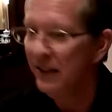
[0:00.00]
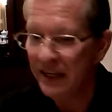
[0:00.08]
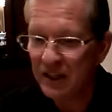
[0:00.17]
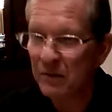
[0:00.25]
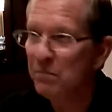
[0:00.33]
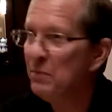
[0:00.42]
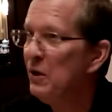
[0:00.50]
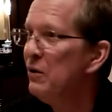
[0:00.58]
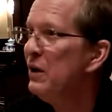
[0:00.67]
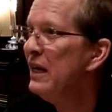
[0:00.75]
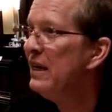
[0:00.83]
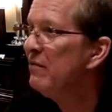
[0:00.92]
That's the
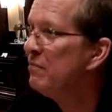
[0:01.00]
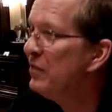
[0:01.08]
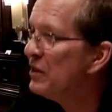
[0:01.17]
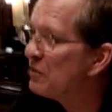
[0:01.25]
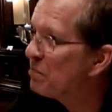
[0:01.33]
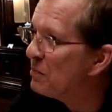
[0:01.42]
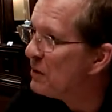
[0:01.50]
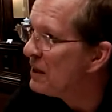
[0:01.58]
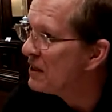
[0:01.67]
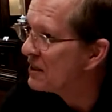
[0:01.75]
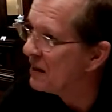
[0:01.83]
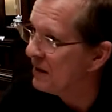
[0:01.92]
beauty of this
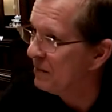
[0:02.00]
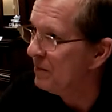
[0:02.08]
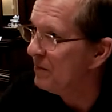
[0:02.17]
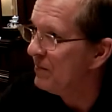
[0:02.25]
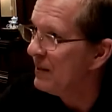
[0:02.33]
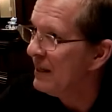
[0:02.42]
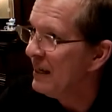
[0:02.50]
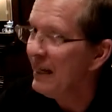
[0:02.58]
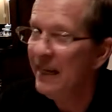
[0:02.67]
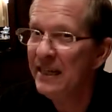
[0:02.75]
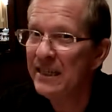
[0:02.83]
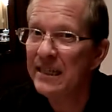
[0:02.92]
Buddhism.
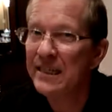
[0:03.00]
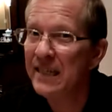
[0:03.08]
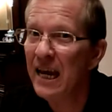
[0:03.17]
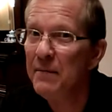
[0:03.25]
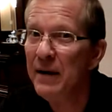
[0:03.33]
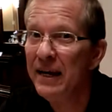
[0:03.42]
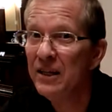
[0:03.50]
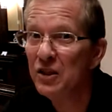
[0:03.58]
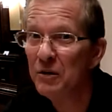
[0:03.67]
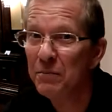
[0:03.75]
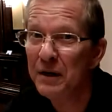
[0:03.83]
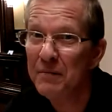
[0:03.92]
It's the same
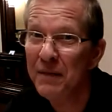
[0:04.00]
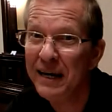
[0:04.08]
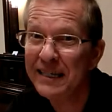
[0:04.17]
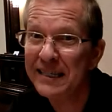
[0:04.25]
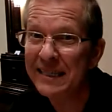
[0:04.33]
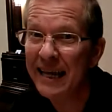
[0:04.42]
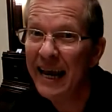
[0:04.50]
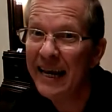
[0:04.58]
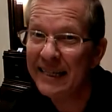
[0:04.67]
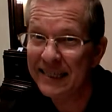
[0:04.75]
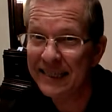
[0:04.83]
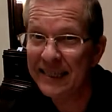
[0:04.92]
answer, but it makes
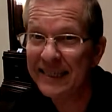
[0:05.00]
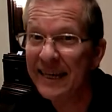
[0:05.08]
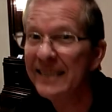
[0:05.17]
sense. It